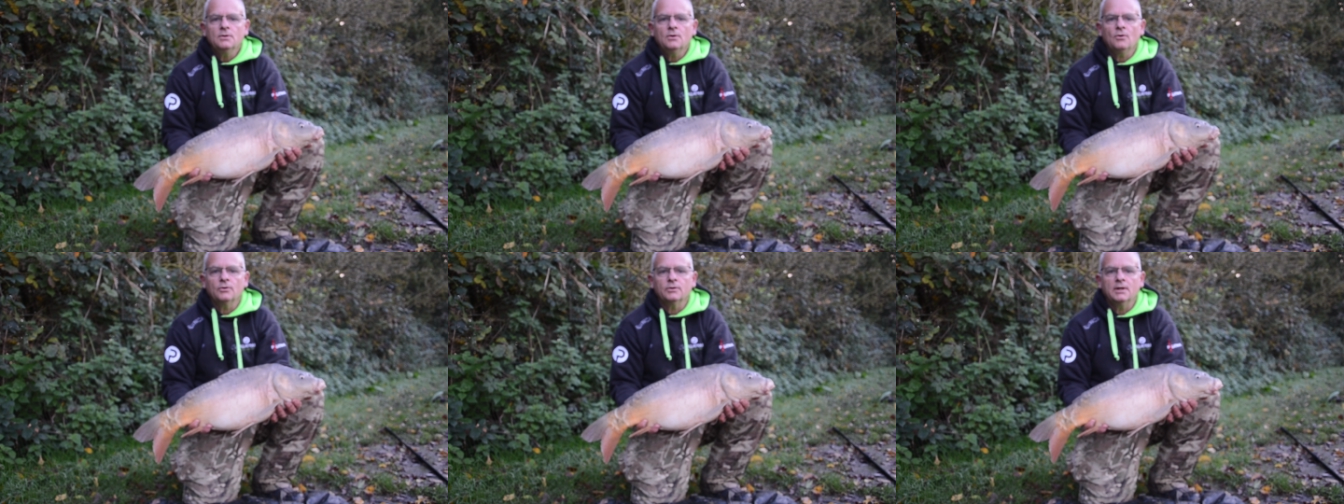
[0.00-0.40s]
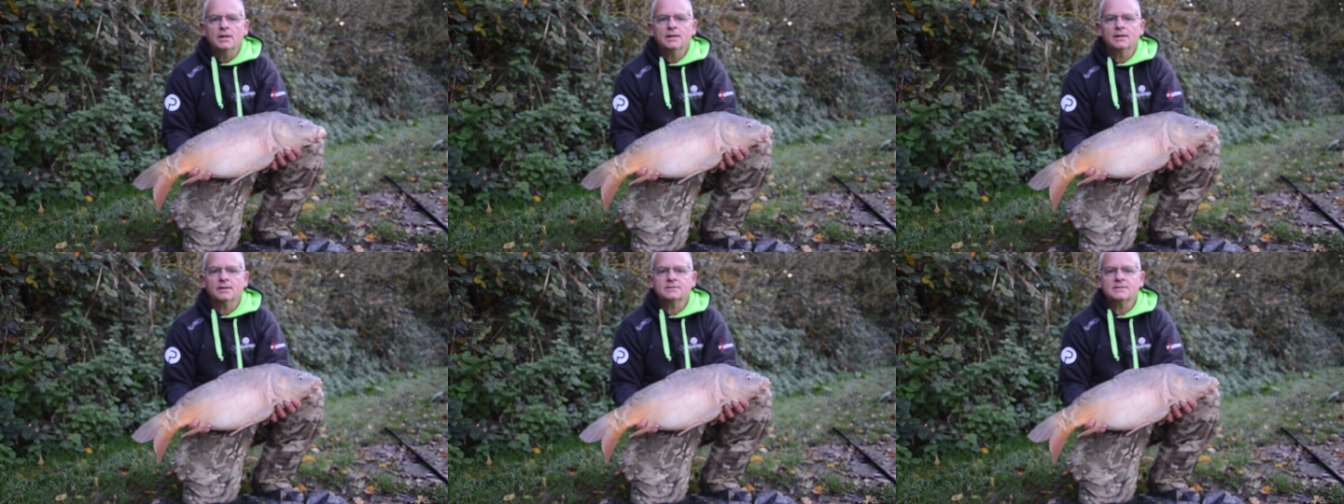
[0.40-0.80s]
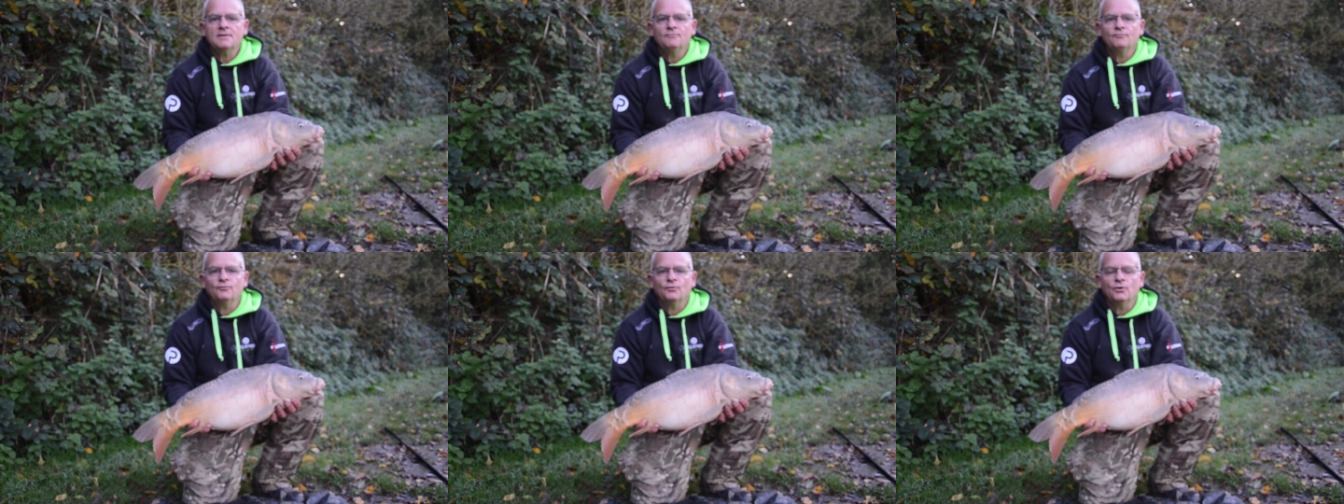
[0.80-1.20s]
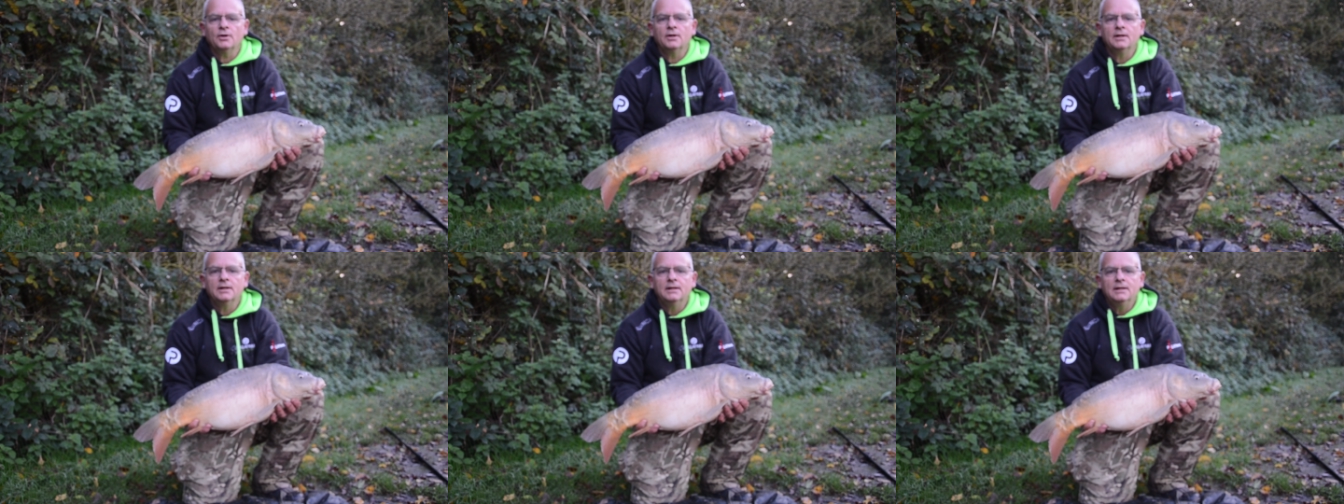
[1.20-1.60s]
on a 10-foot
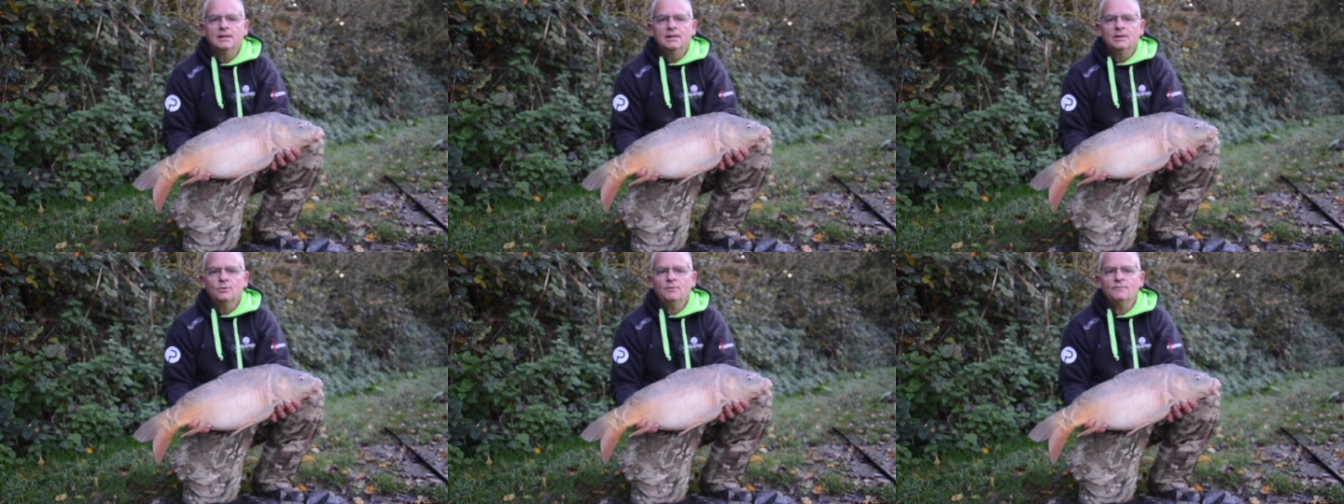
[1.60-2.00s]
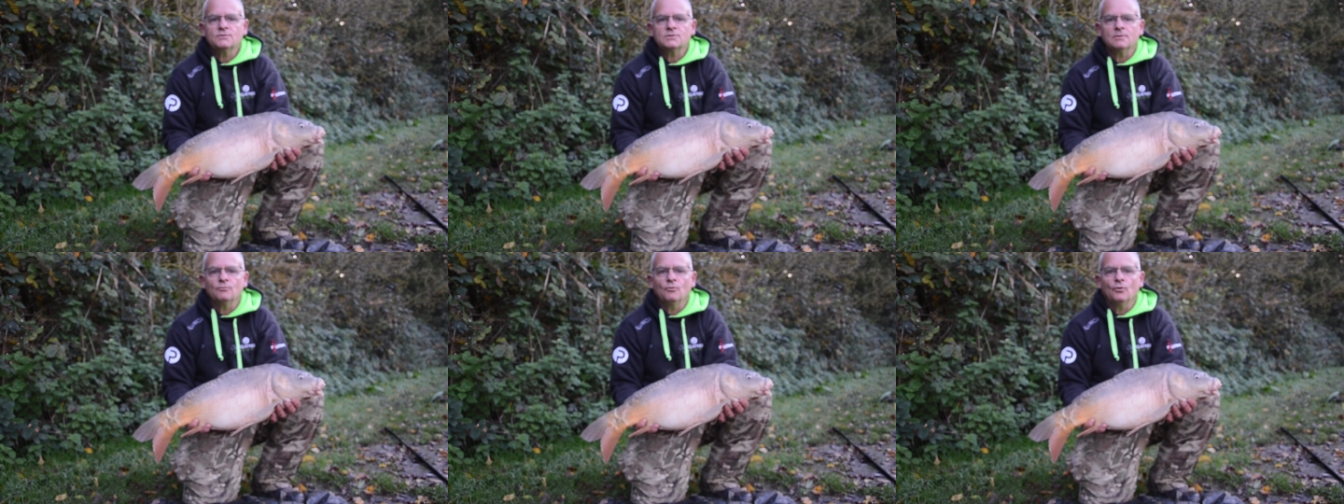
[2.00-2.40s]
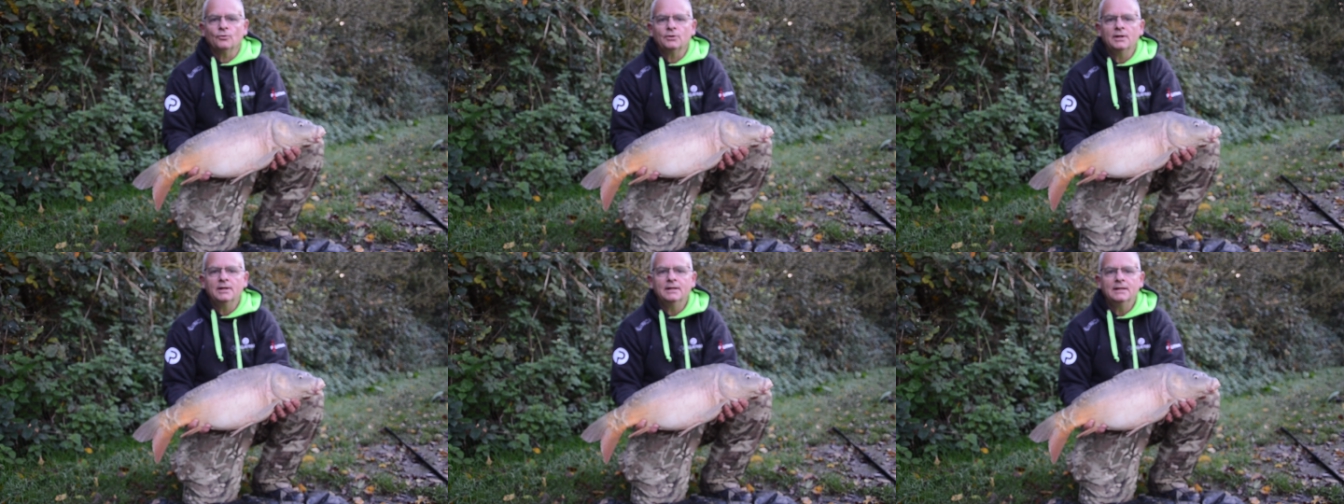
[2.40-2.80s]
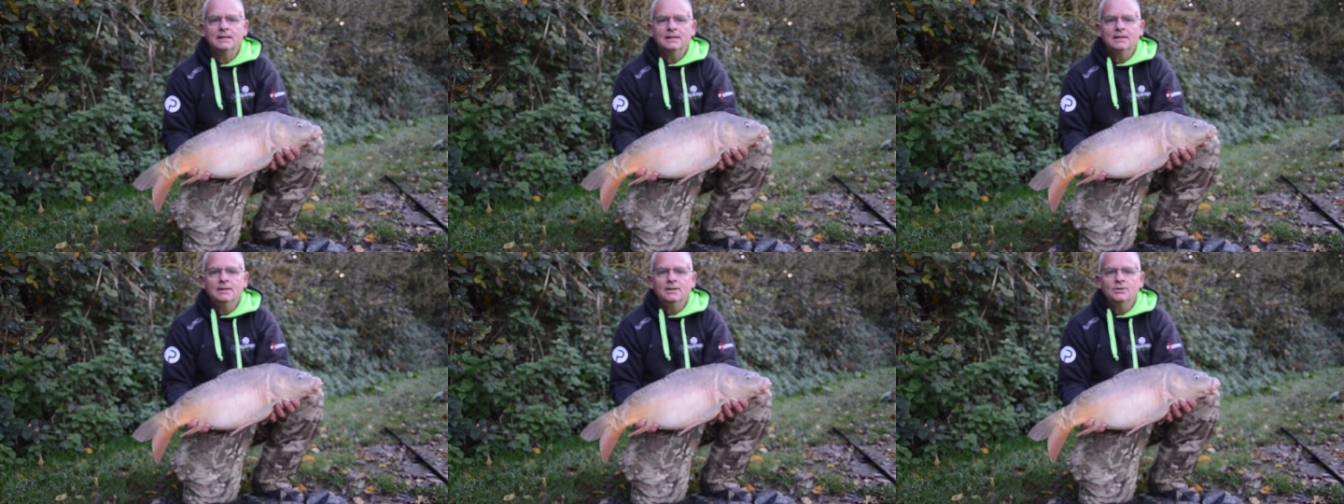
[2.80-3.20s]
quiver tip rod
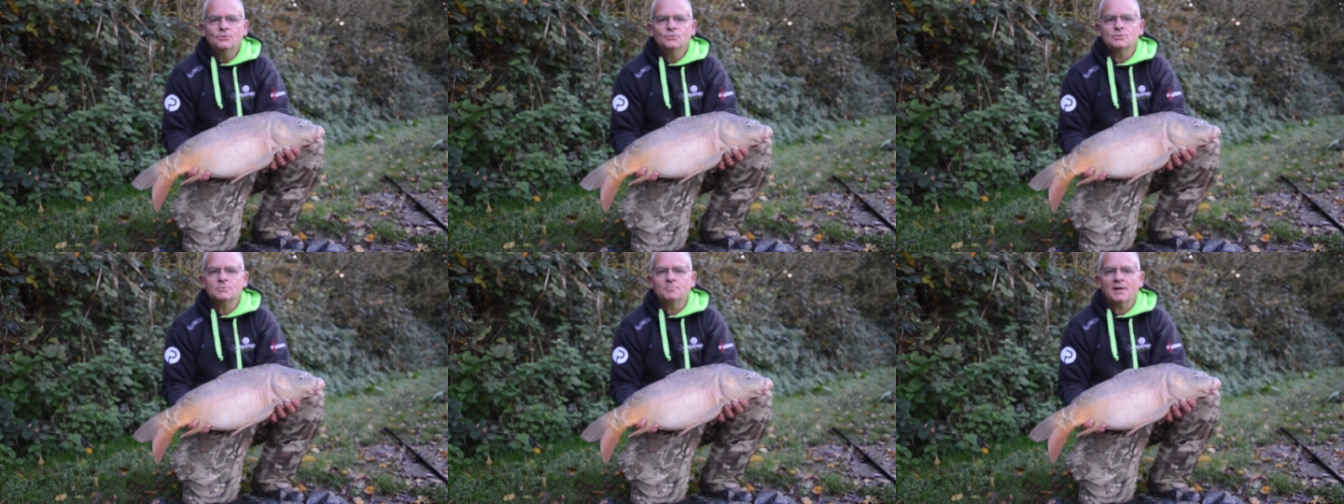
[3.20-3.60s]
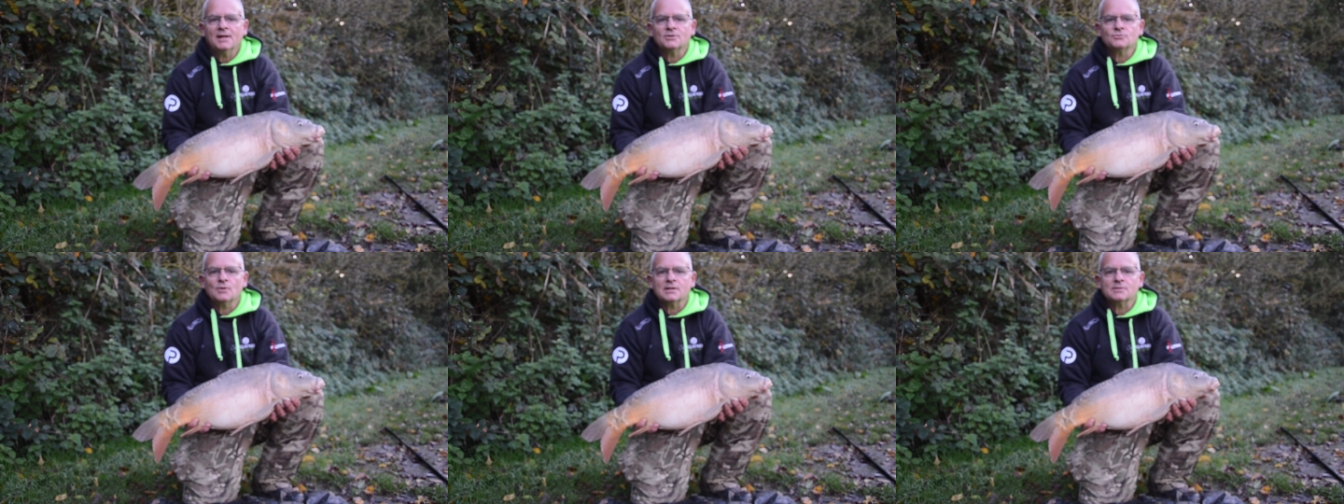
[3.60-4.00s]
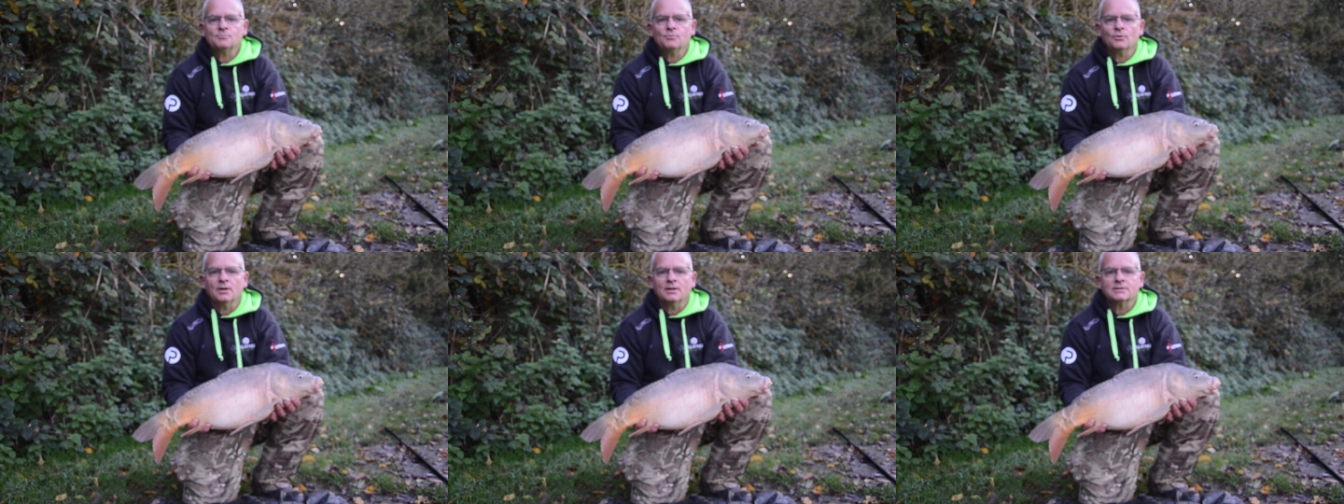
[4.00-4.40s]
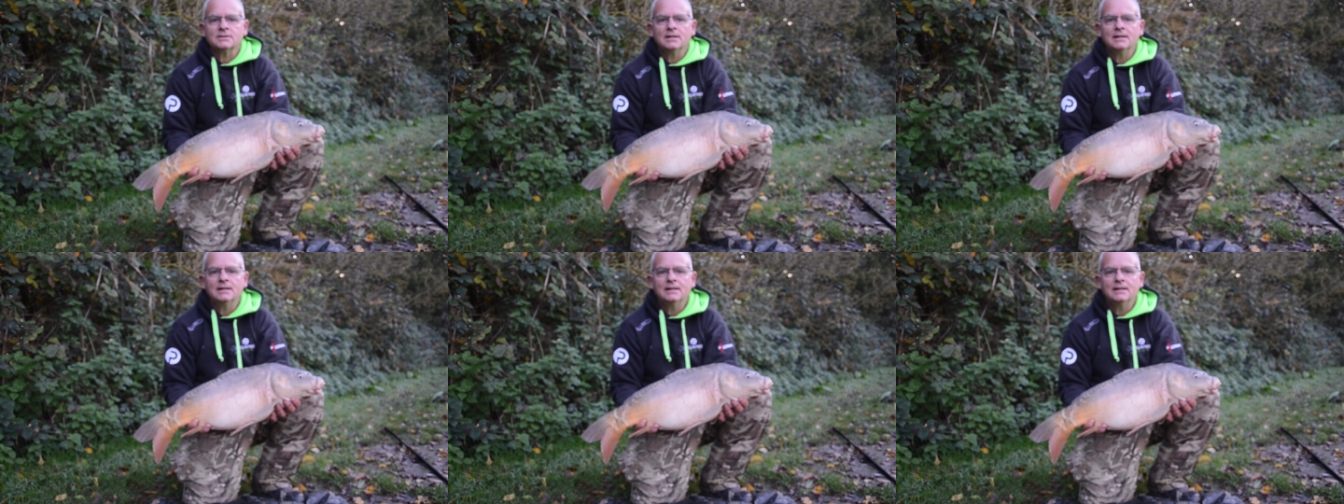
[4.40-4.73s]
using Palatrax product.